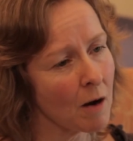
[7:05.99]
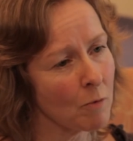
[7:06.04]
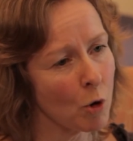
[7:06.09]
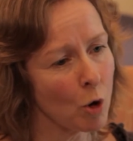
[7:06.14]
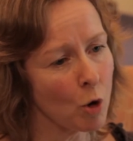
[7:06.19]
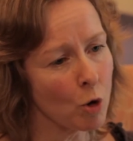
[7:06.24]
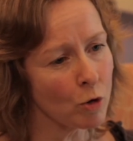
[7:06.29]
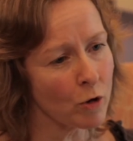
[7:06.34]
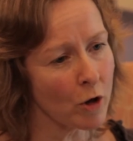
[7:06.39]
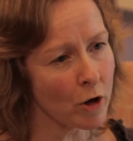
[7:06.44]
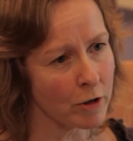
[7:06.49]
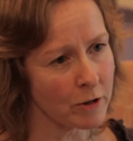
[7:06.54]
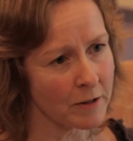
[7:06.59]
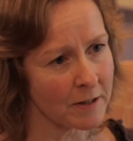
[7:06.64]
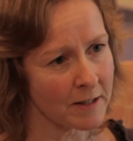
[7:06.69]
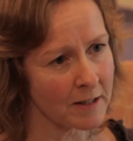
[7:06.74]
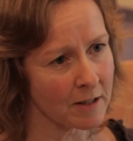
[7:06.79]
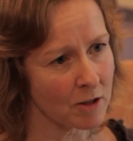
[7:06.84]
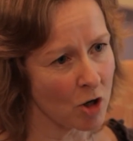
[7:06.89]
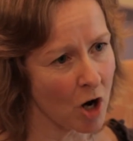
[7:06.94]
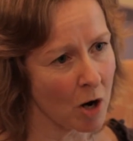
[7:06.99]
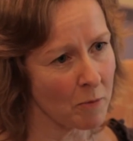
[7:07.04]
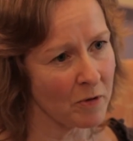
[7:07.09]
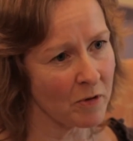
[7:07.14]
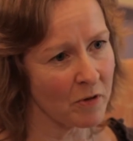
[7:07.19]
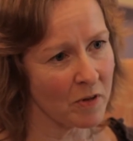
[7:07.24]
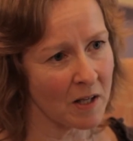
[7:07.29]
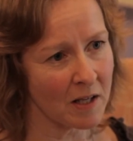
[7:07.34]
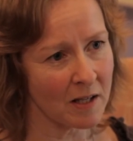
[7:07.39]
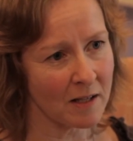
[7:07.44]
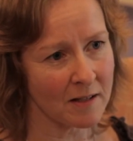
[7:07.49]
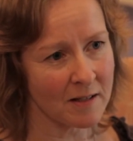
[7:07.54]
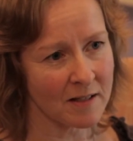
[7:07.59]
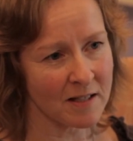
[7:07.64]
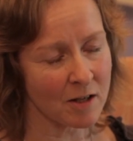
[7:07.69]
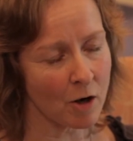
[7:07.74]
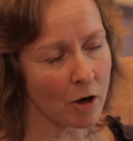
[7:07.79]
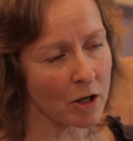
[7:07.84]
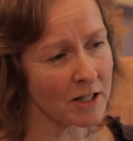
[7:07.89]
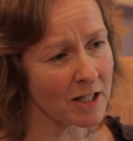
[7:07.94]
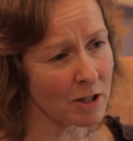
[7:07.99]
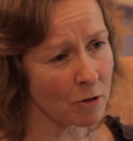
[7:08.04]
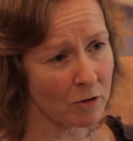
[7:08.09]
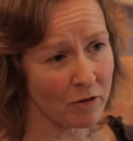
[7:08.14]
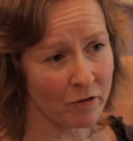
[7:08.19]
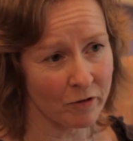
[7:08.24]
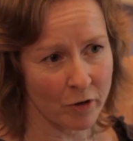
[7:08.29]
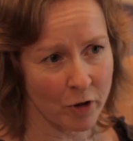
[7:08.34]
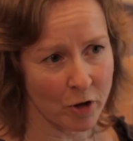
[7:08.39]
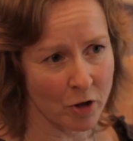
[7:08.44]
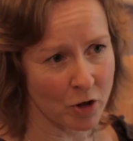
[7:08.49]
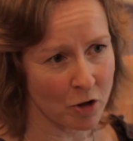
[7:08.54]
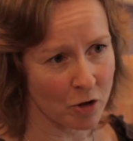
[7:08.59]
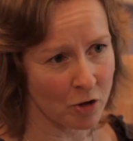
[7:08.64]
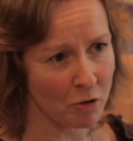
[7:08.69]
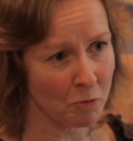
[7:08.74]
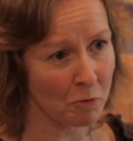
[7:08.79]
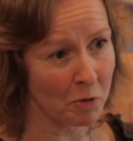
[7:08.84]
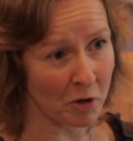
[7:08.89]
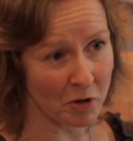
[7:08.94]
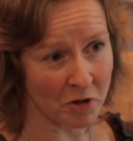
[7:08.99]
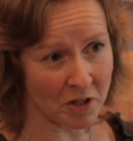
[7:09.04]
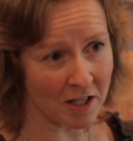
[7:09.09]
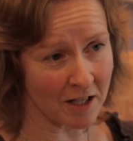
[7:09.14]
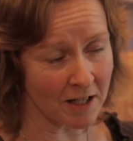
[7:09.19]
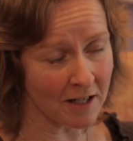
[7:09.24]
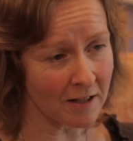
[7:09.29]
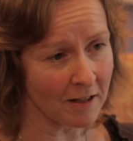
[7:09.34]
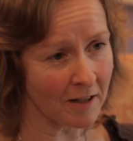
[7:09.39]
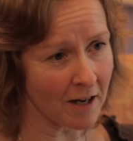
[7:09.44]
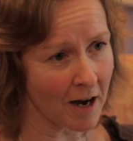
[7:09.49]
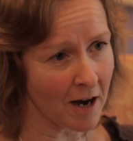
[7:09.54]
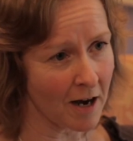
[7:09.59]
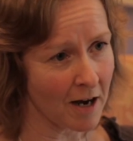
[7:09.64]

All those type of things. I used to refer to Bronte.